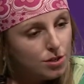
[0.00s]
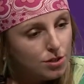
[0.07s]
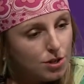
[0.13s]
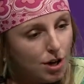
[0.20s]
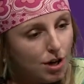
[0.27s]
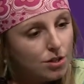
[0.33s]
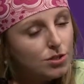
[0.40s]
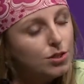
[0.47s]

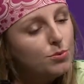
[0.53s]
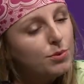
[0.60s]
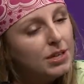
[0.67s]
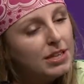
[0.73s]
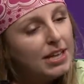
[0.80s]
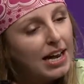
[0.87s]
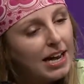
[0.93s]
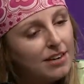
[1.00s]
talk to one
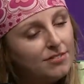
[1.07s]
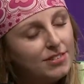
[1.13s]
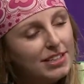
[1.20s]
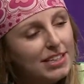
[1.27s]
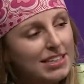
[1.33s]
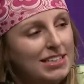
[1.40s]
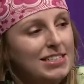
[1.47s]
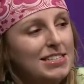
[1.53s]
of the
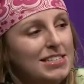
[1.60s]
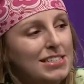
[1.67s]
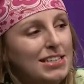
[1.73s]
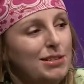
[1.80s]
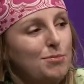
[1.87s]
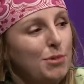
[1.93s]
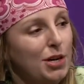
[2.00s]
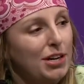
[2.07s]
advocates
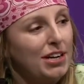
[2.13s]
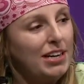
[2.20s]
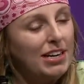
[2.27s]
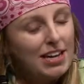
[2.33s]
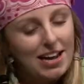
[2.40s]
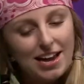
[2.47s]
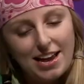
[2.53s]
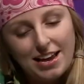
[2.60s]
in Murray.